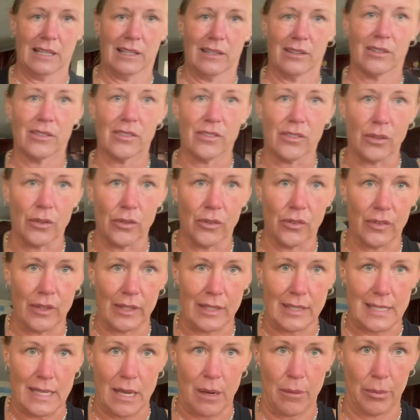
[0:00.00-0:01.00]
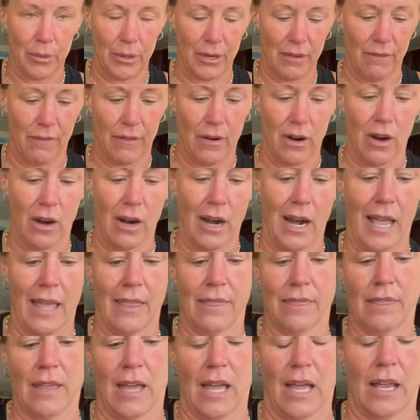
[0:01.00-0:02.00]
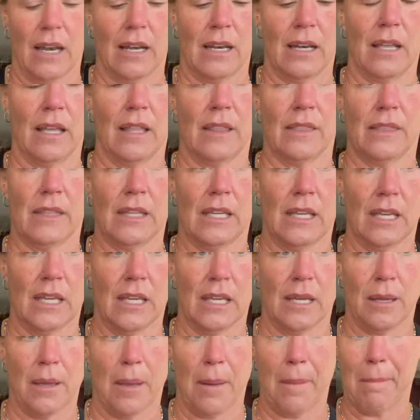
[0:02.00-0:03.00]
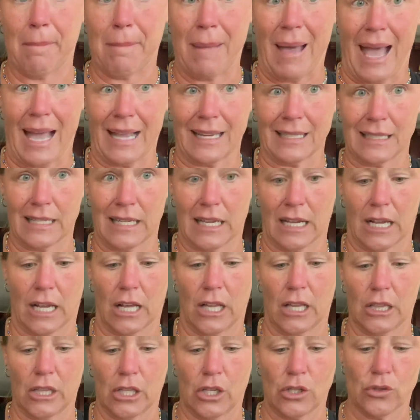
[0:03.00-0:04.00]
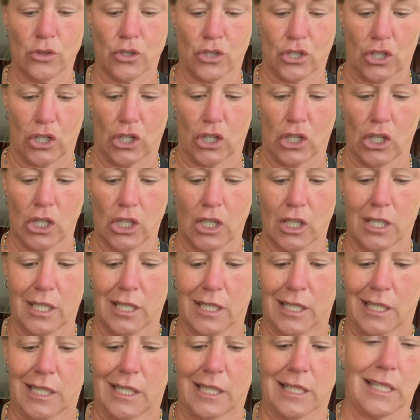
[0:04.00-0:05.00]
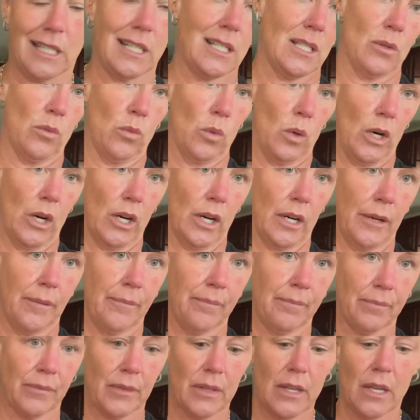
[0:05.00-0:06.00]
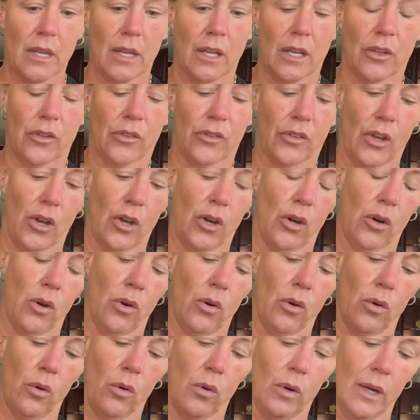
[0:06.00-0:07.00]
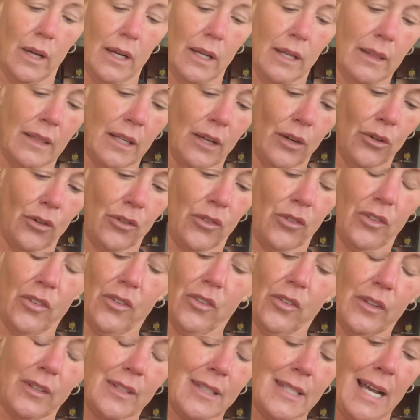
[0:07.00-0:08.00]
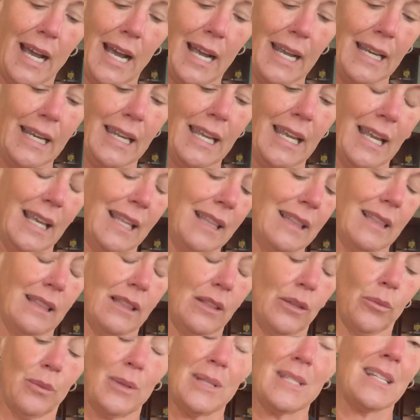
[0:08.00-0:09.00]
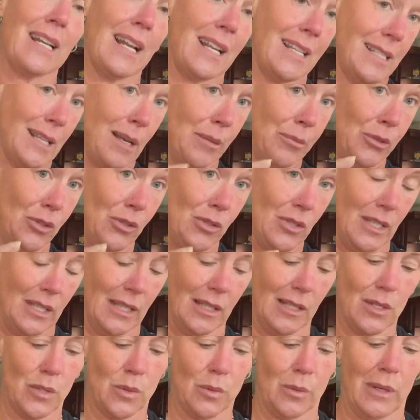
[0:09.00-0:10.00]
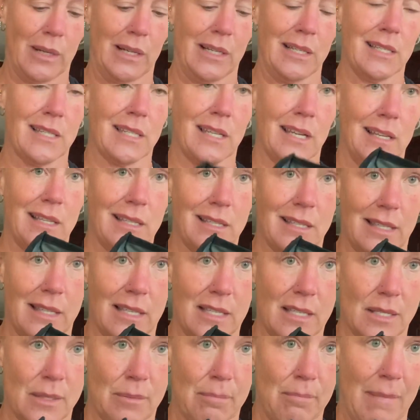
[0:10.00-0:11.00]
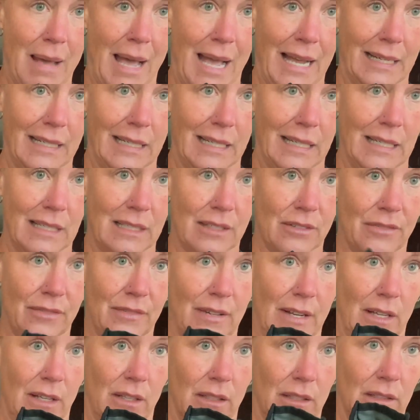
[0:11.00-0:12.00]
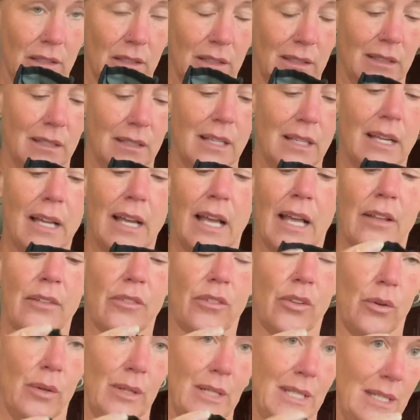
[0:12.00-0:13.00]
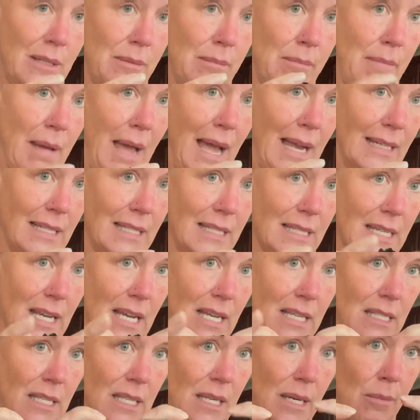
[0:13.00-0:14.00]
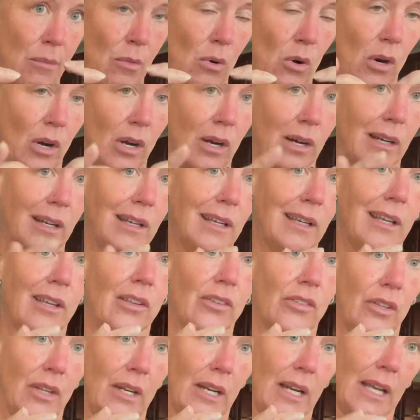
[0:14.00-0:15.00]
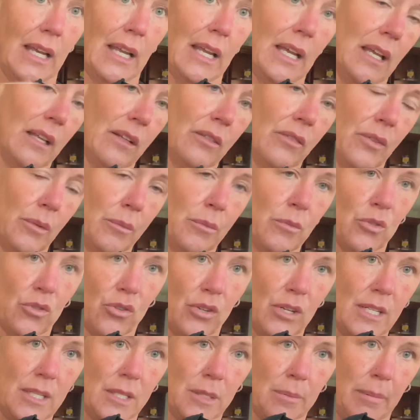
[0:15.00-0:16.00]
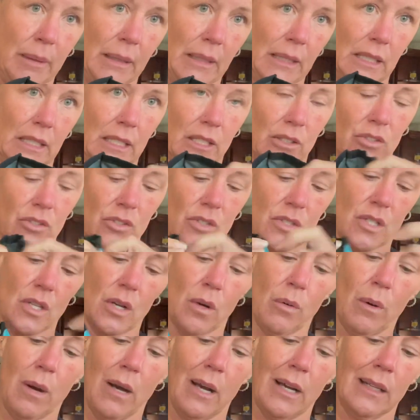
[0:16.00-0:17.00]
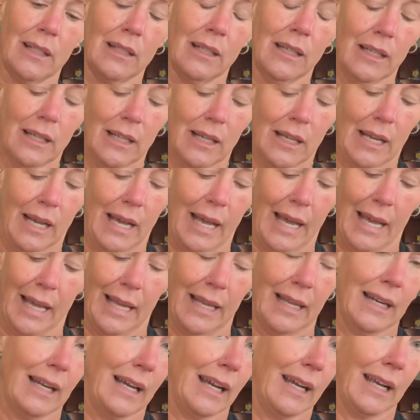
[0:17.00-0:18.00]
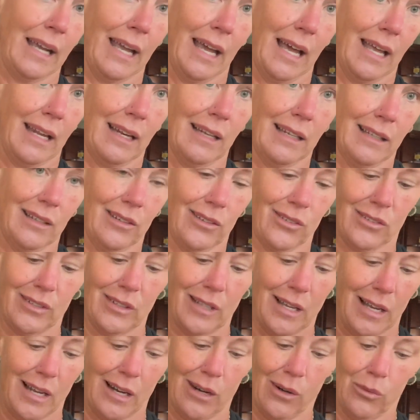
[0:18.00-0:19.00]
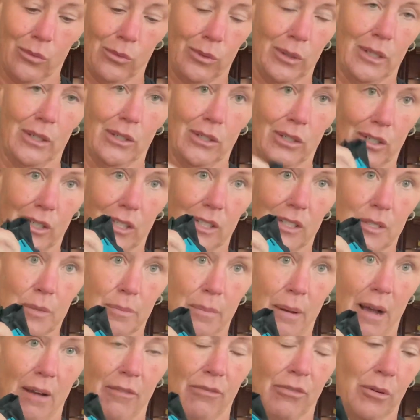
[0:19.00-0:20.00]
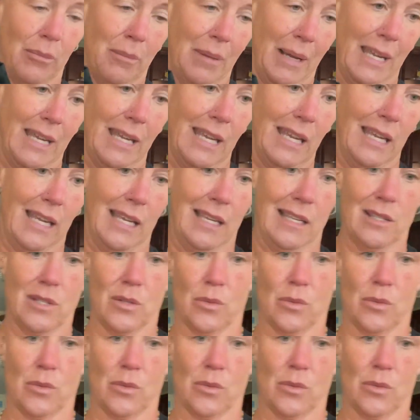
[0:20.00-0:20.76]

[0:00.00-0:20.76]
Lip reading: So it sticks out pretty far, and then the magnet closure doesn't work. So there's and the reason I stopped using this one is because this magnet fell and so it didn't magnetize anymore. So then I get some treat spillage and so on. And again, there's not a real good spot for my keys.